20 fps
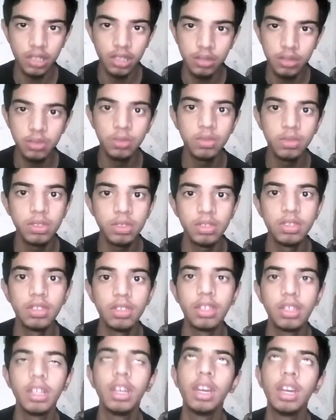You
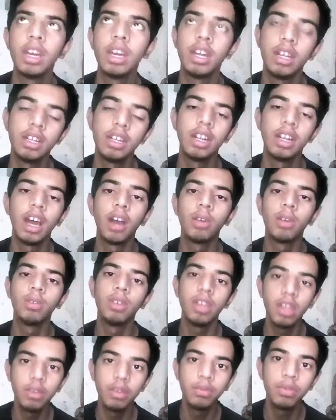Now,
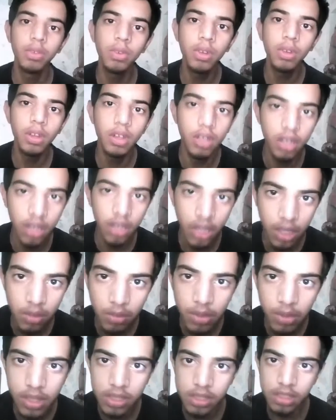if you
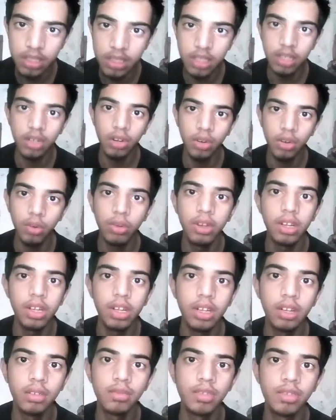invest in low
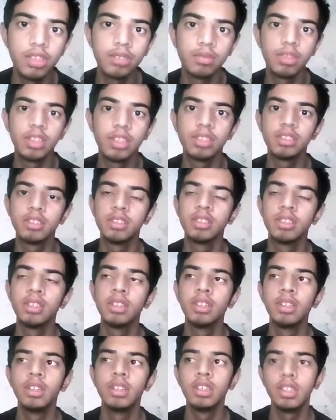return investments,
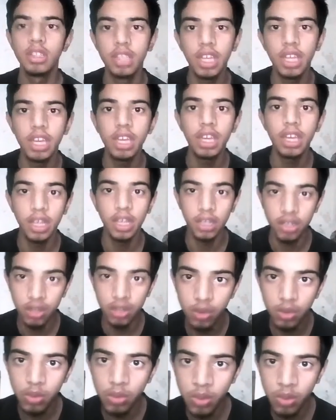they
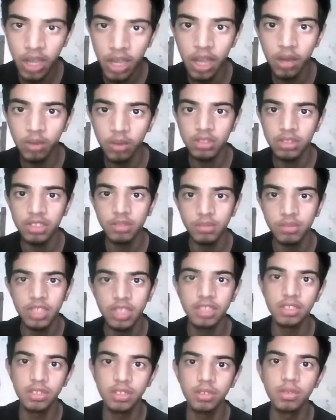do have some
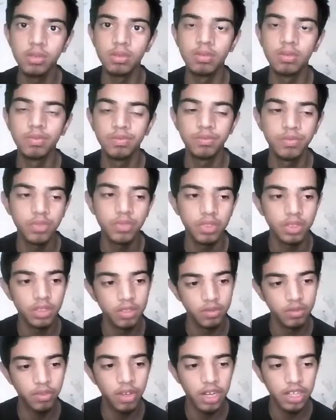risk too.
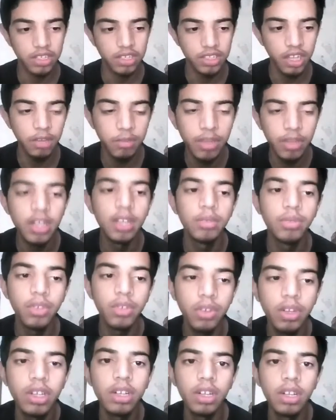For example, if
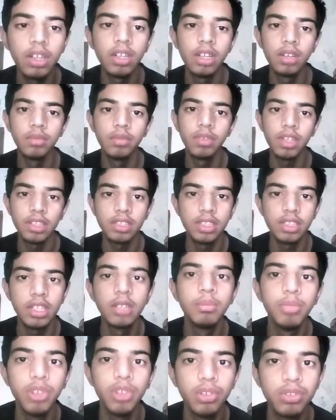you invest
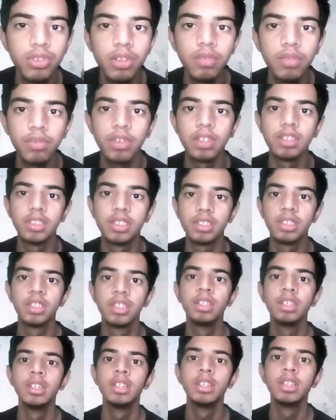in mutual funds,
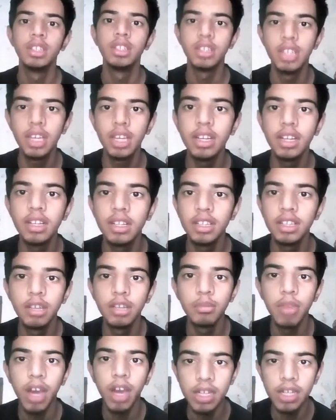then the
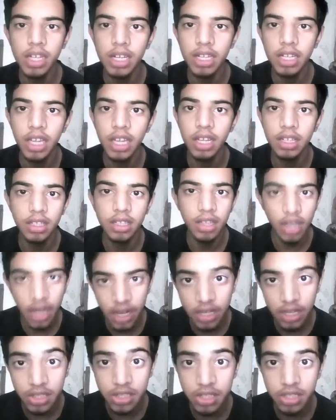market can
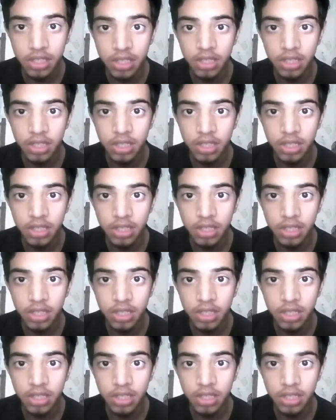crash,